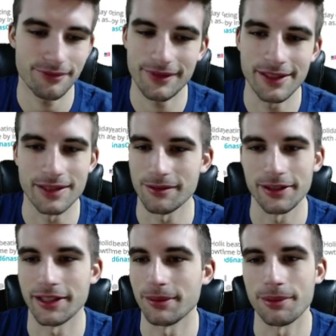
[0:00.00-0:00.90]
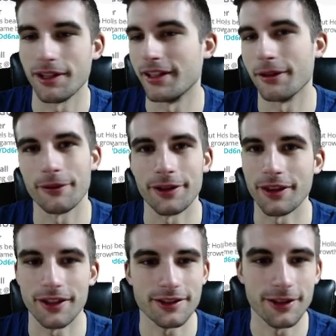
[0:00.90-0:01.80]
is he really going to play? I don't really
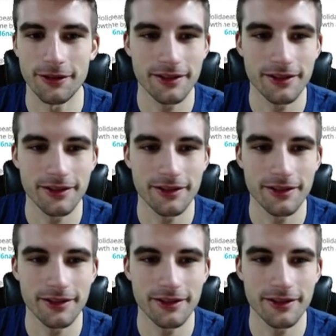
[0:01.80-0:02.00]
think so.